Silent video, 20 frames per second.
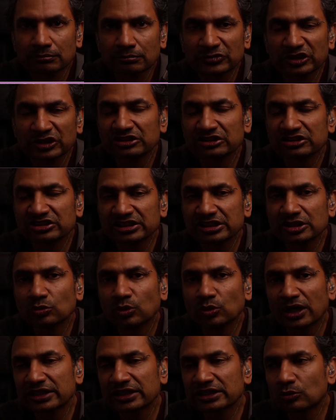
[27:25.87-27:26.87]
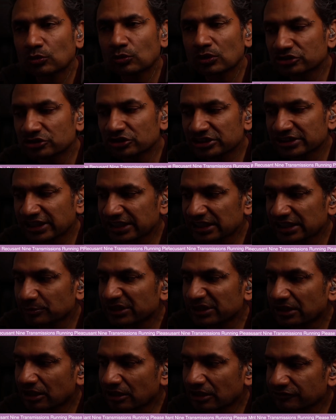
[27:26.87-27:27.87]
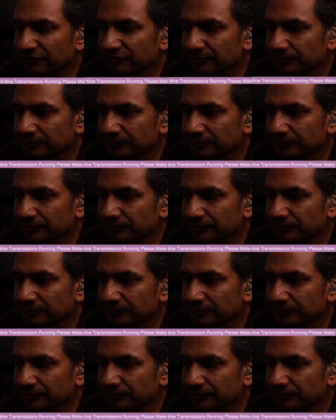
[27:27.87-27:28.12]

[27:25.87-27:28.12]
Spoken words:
Do you see why they want to take me off?